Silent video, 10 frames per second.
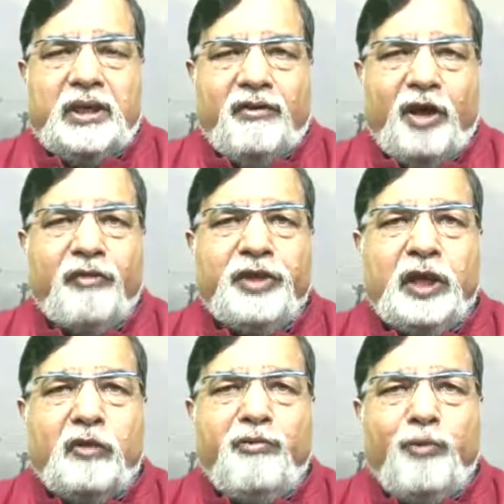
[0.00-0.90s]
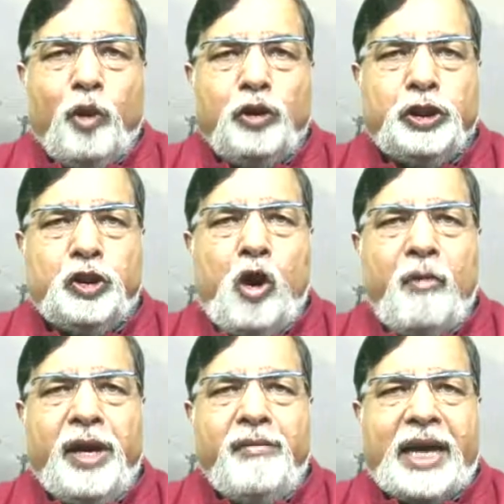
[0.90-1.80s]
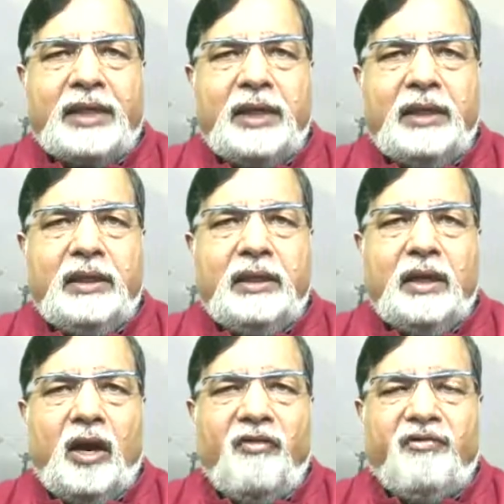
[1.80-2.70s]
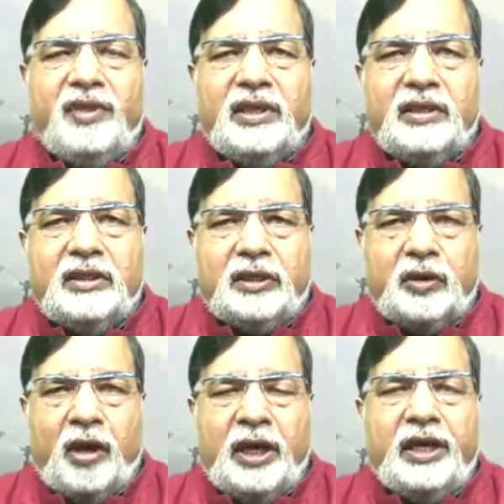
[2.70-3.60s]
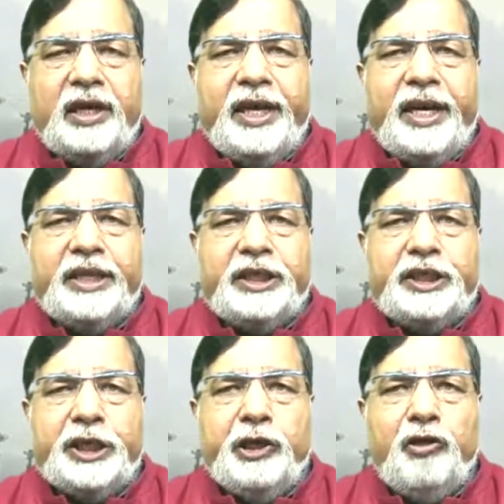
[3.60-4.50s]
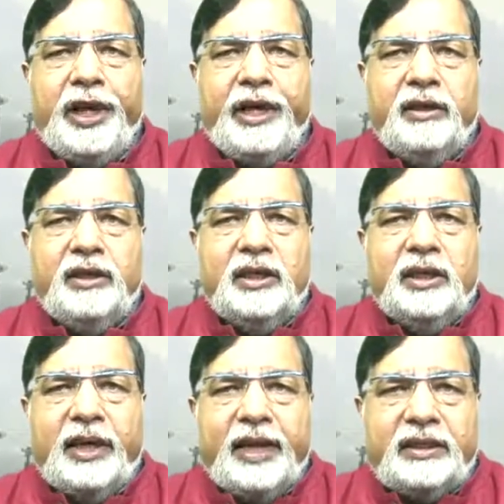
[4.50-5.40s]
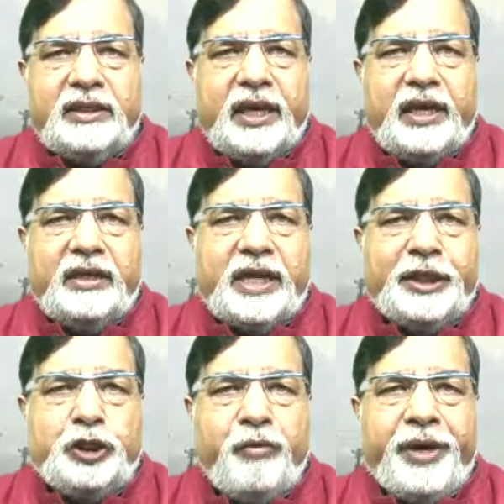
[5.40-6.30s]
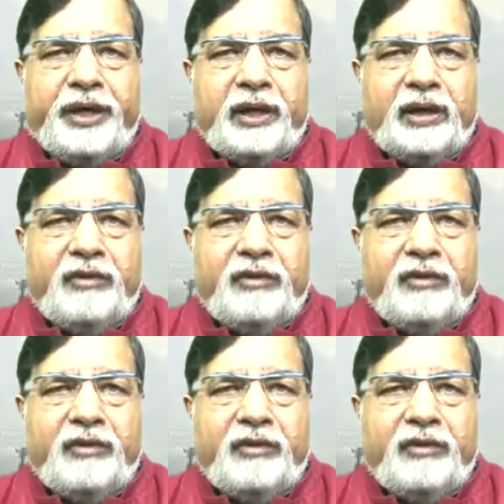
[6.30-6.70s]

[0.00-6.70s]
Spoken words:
One of the most common method of soil irrigation scheduling is tensiometer,